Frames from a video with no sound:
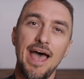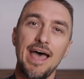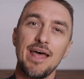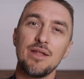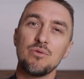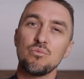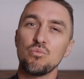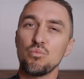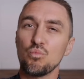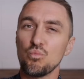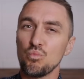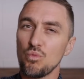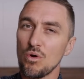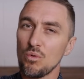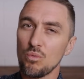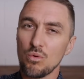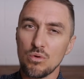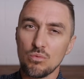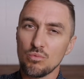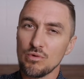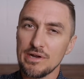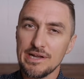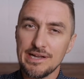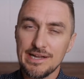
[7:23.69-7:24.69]
And what
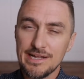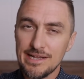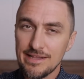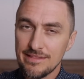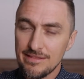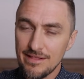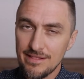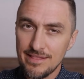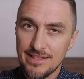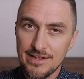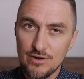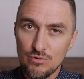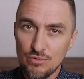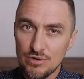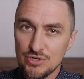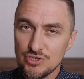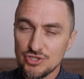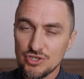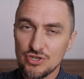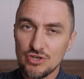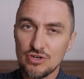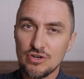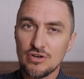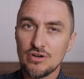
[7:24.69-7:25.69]
we're reading in the
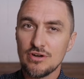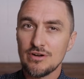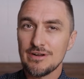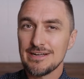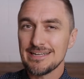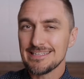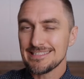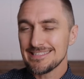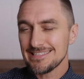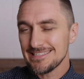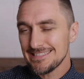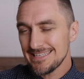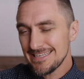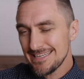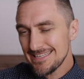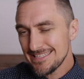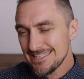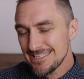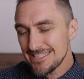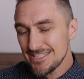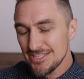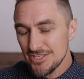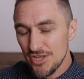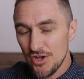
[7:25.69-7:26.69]
literature, it's
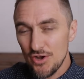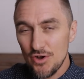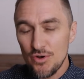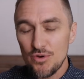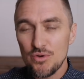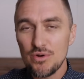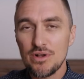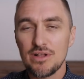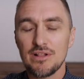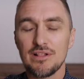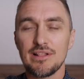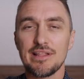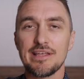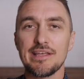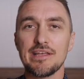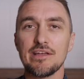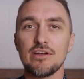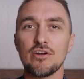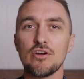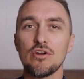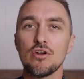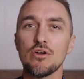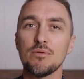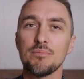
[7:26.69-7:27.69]
not so
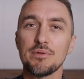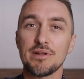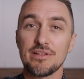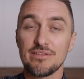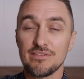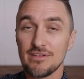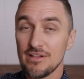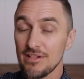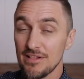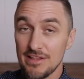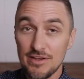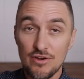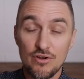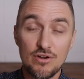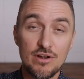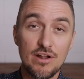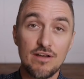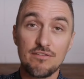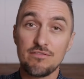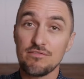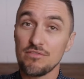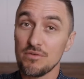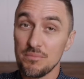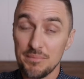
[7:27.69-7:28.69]
clear, but it's clear
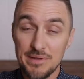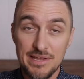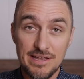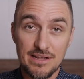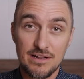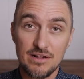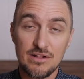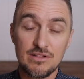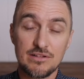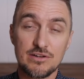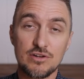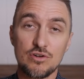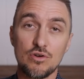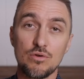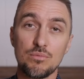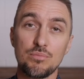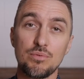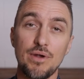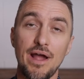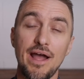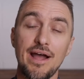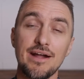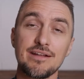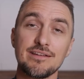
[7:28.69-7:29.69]
enough for me in clinical
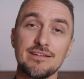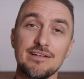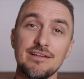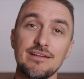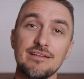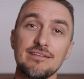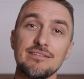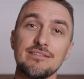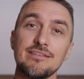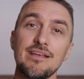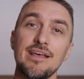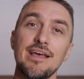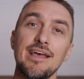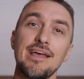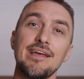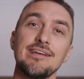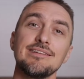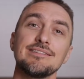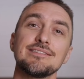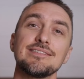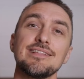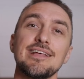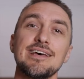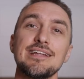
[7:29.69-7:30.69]
practice,
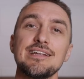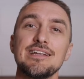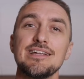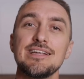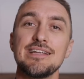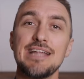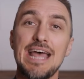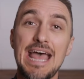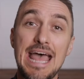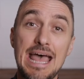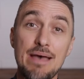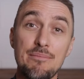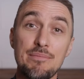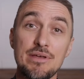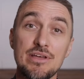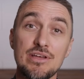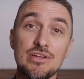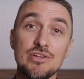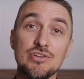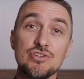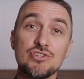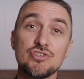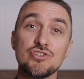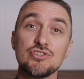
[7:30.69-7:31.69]
is that
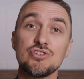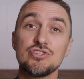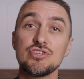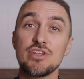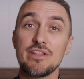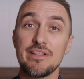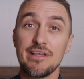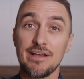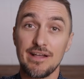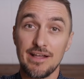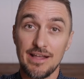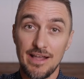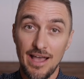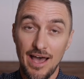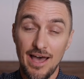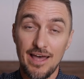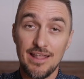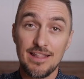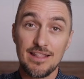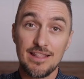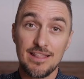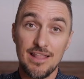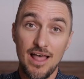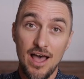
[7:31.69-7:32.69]
damage to the
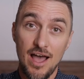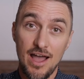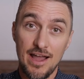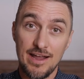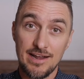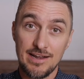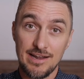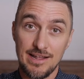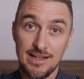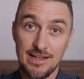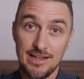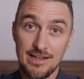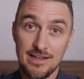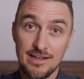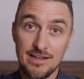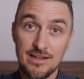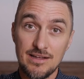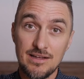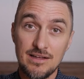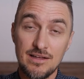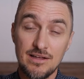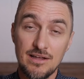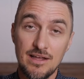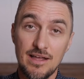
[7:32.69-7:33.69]
gut
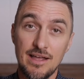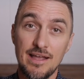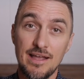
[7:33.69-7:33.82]
lining